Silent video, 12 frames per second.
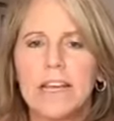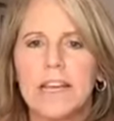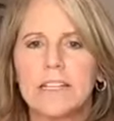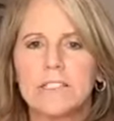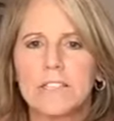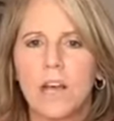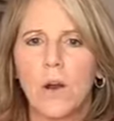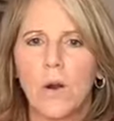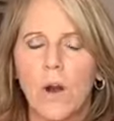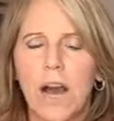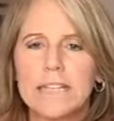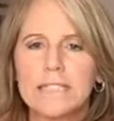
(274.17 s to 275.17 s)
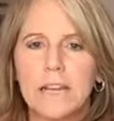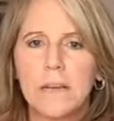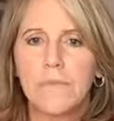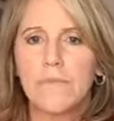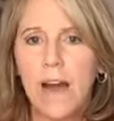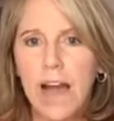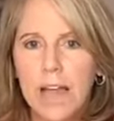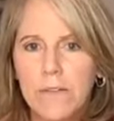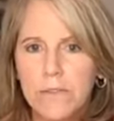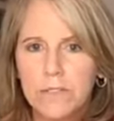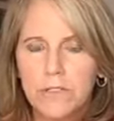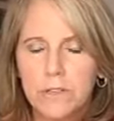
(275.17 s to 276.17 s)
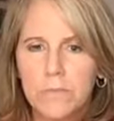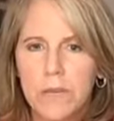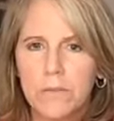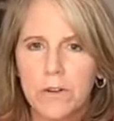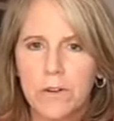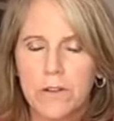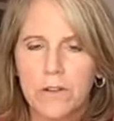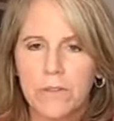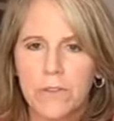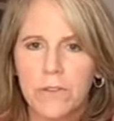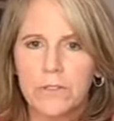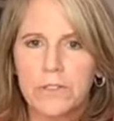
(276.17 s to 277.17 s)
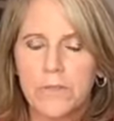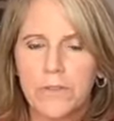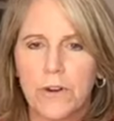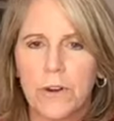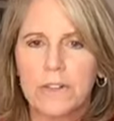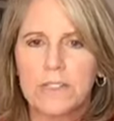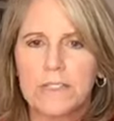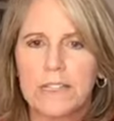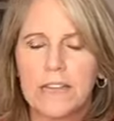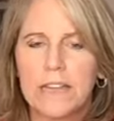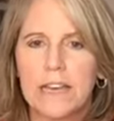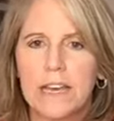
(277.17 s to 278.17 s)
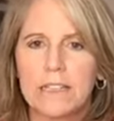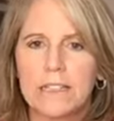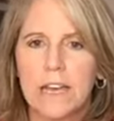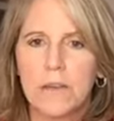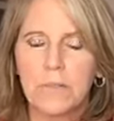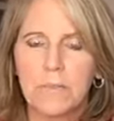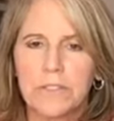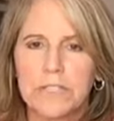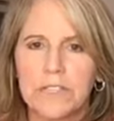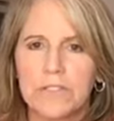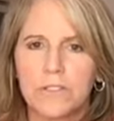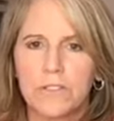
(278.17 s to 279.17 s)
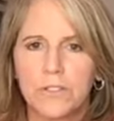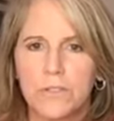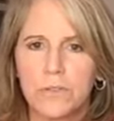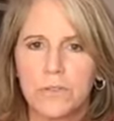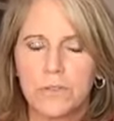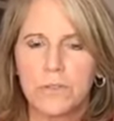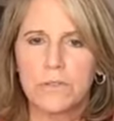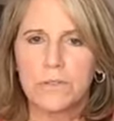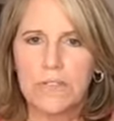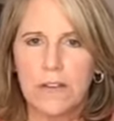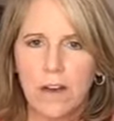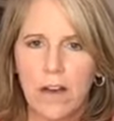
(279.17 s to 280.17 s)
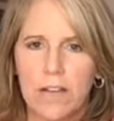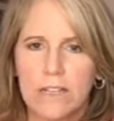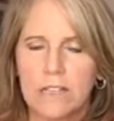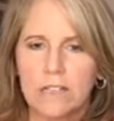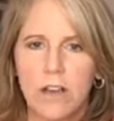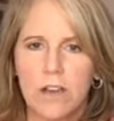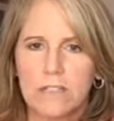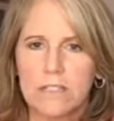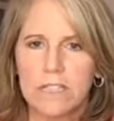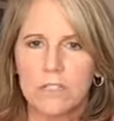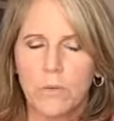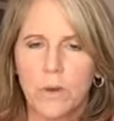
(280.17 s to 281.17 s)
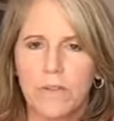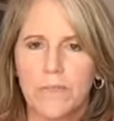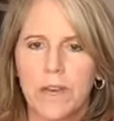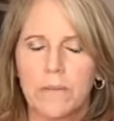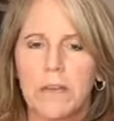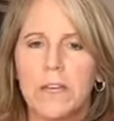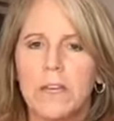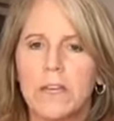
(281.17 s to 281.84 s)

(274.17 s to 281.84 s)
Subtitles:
And so I set up 5 Zoom interviews first, and I proceeded to get on and talk to each one of them.